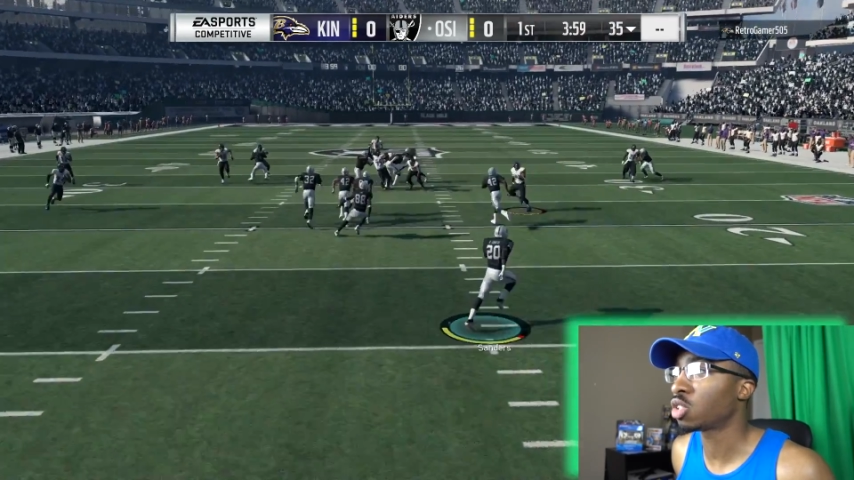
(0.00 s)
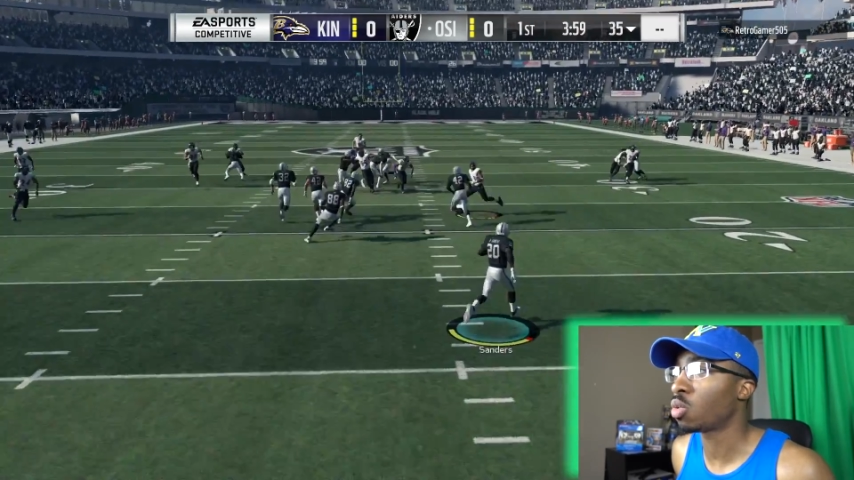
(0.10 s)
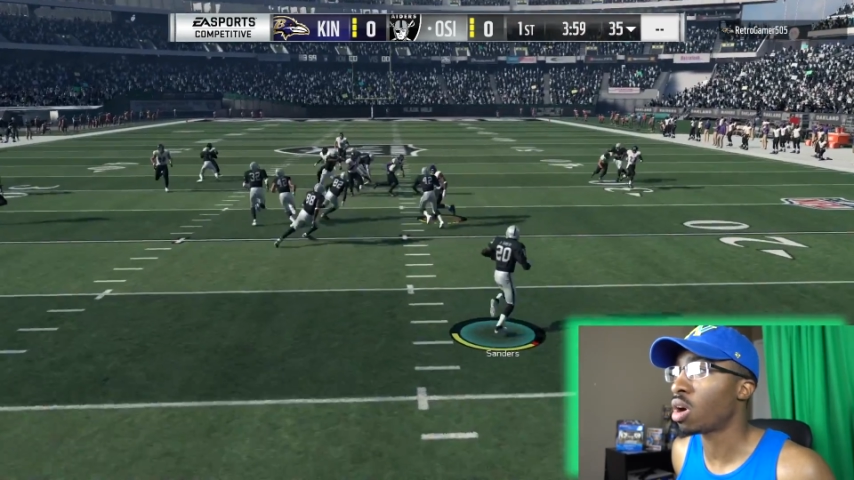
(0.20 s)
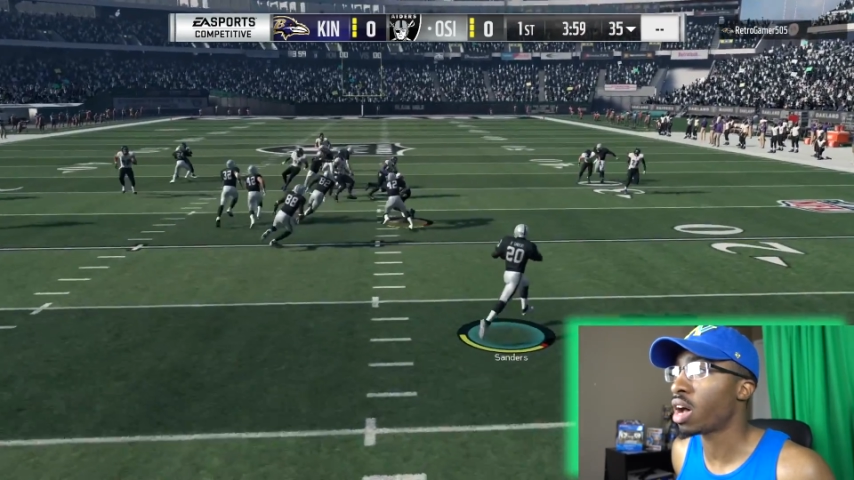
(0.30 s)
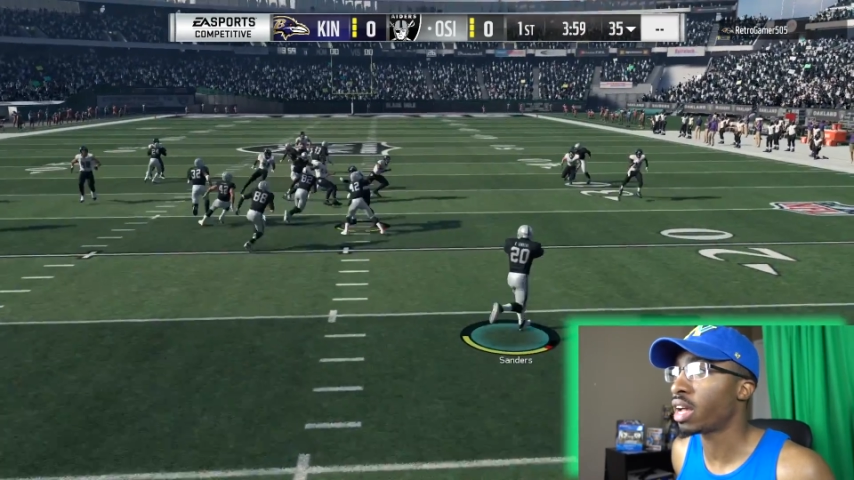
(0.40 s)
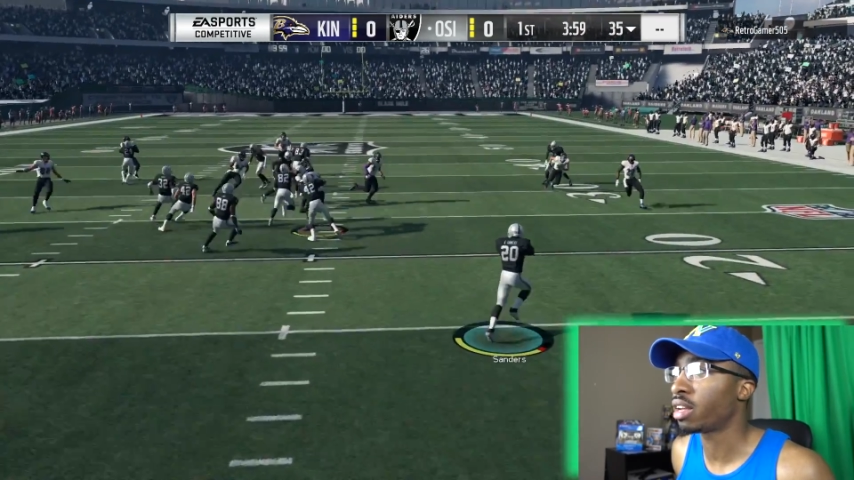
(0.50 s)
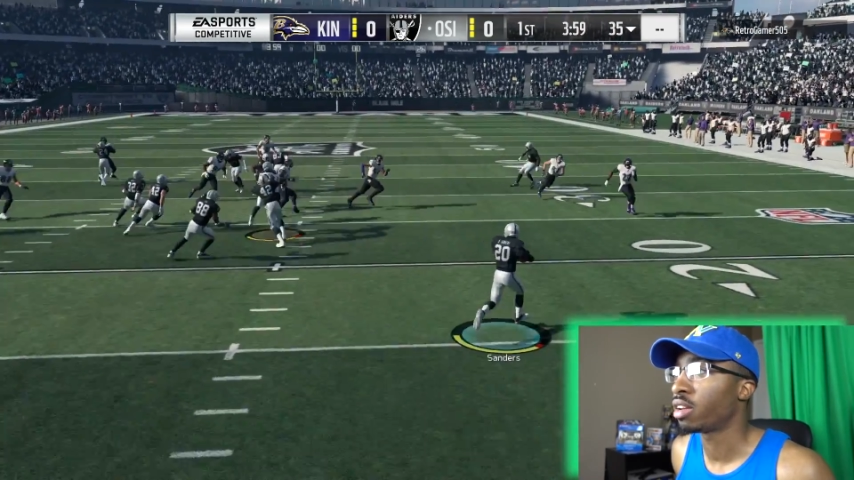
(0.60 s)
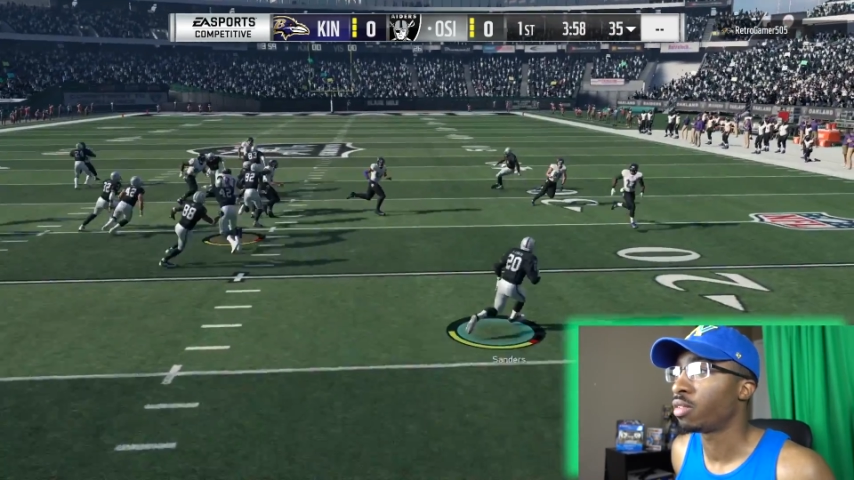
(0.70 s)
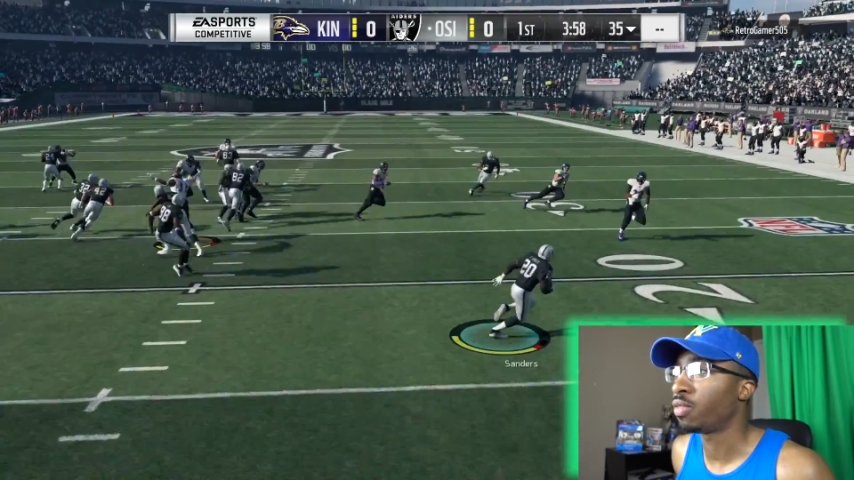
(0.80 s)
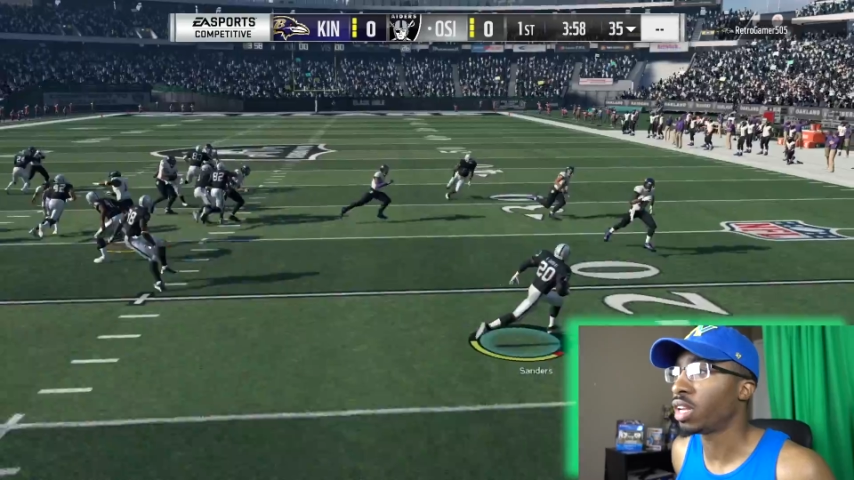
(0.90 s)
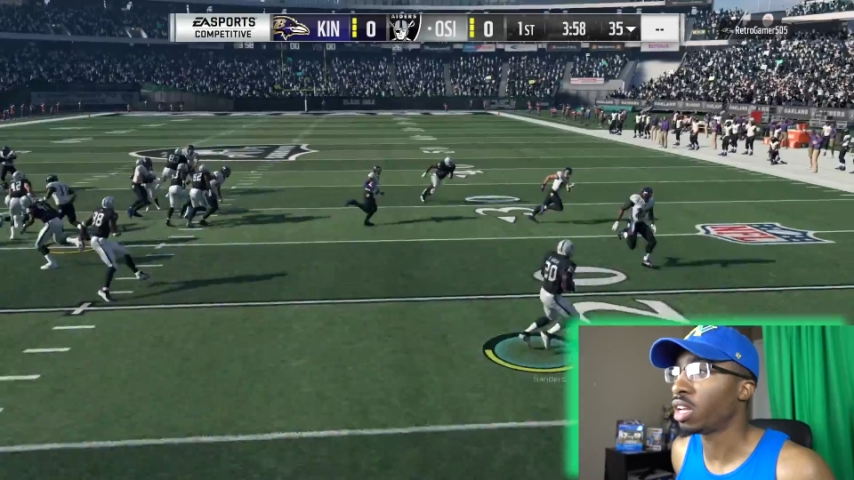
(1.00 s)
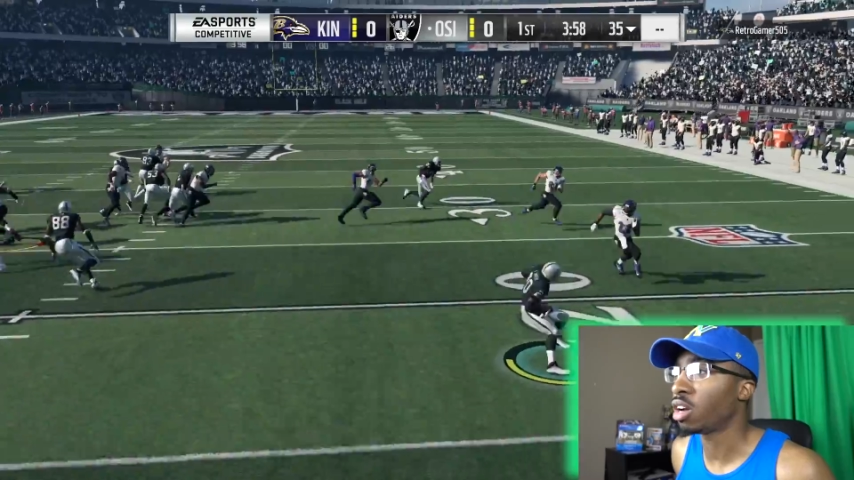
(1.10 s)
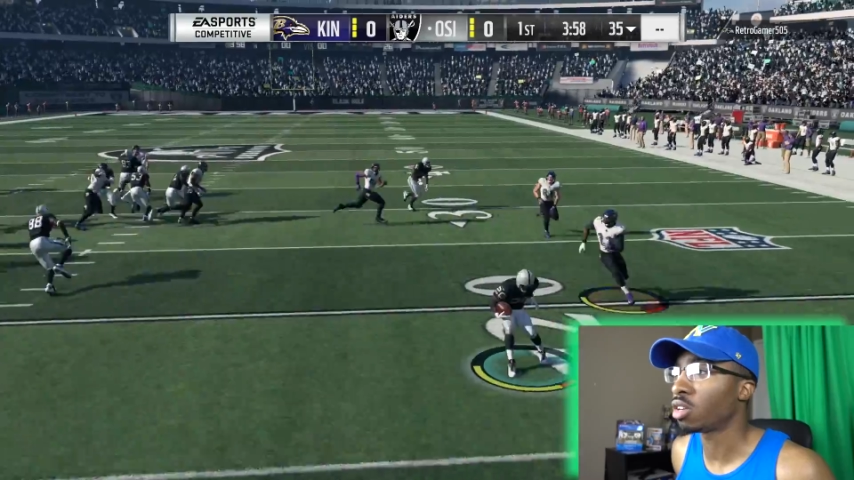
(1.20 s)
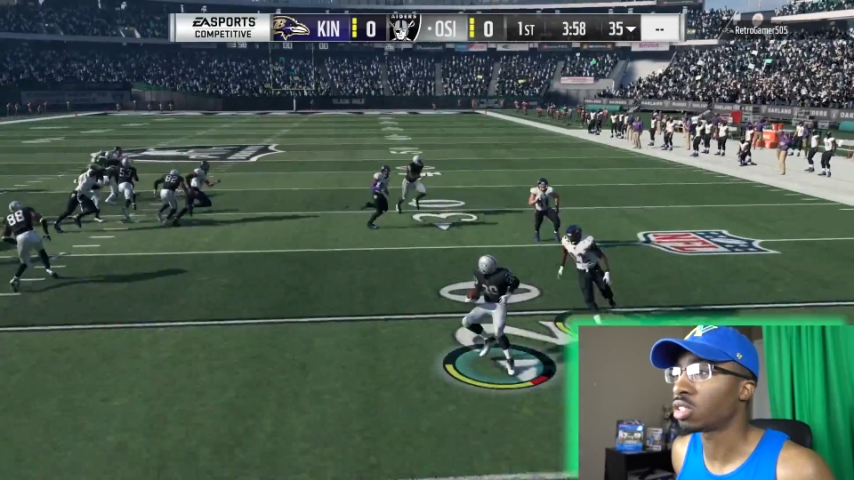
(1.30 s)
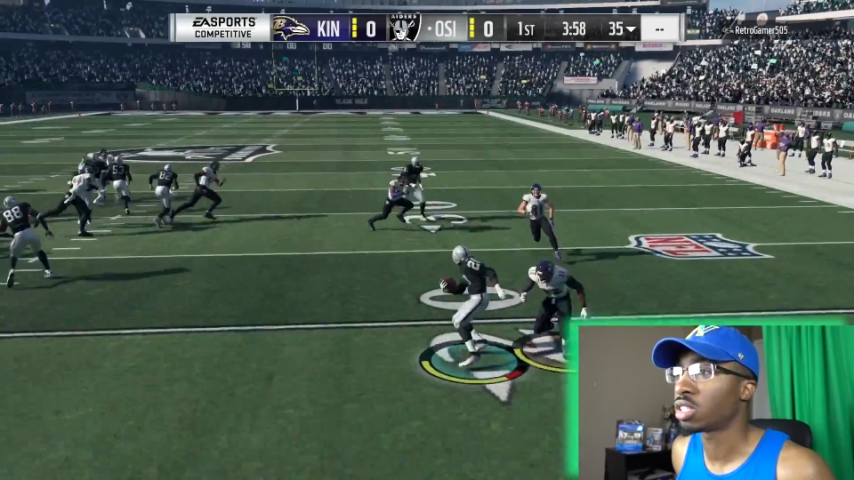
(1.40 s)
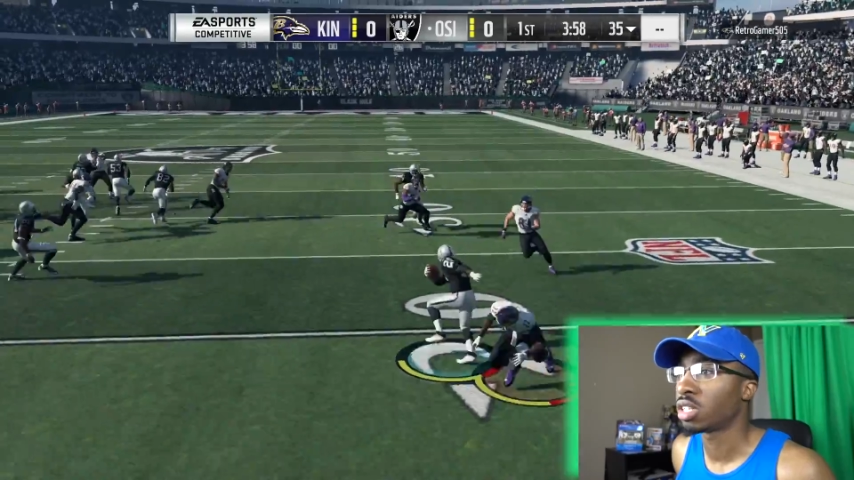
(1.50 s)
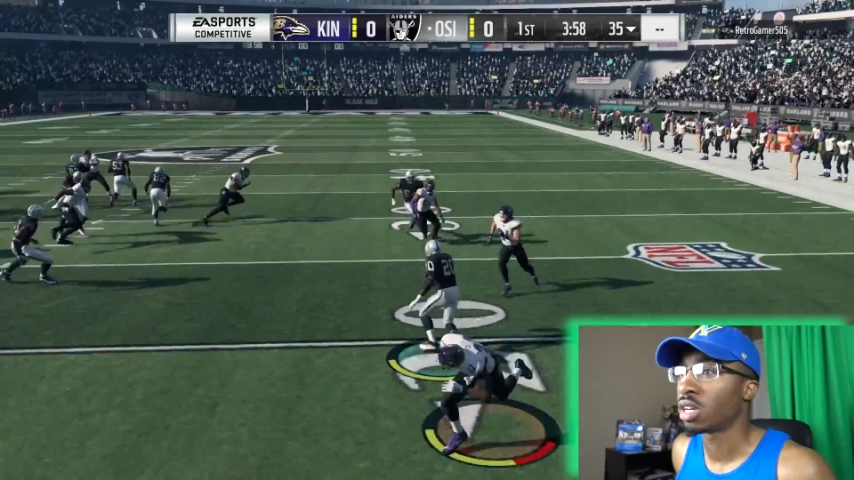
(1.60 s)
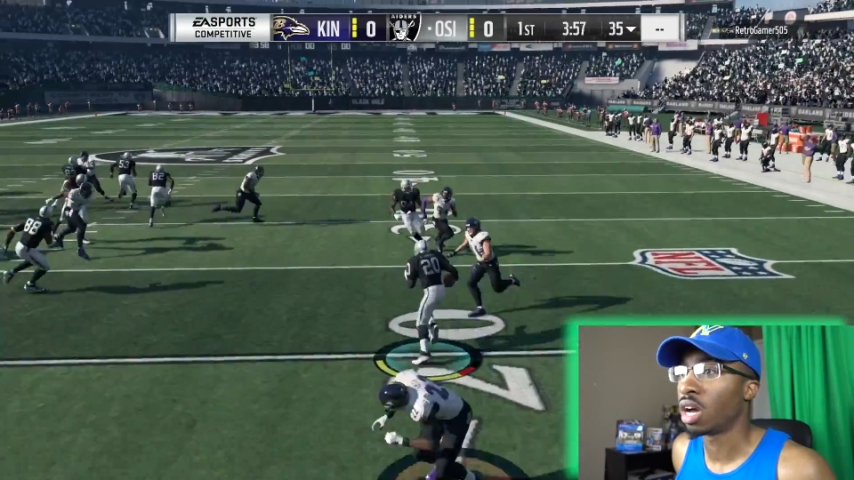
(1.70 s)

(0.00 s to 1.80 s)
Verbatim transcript: squad videos.